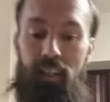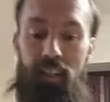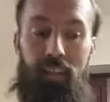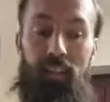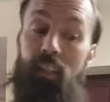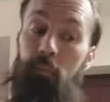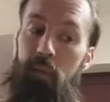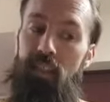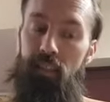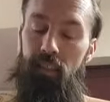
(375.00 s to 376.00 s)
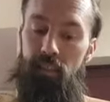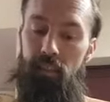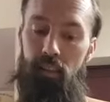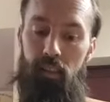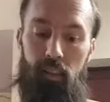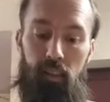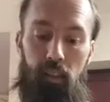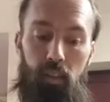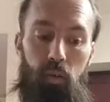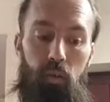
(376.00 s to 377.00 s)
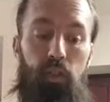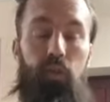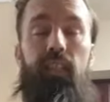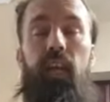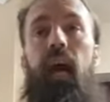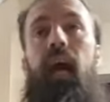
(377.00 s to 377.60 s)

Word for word: That's business. When you say I